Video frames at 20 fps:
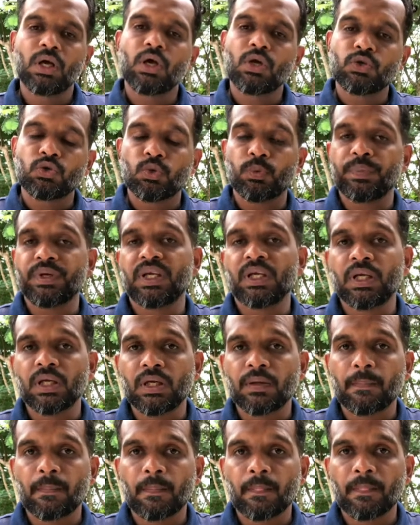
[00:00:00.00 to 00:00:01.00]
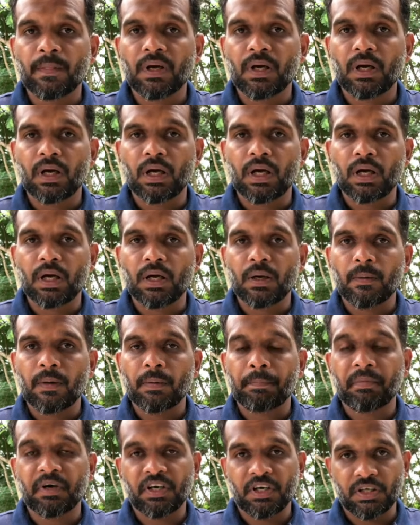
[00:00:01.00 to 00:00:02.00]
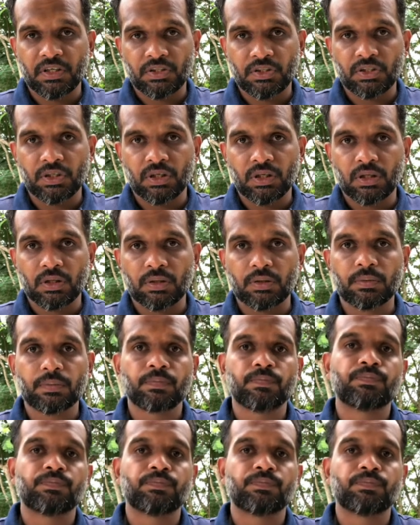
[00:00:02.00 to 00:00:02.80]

to be a potential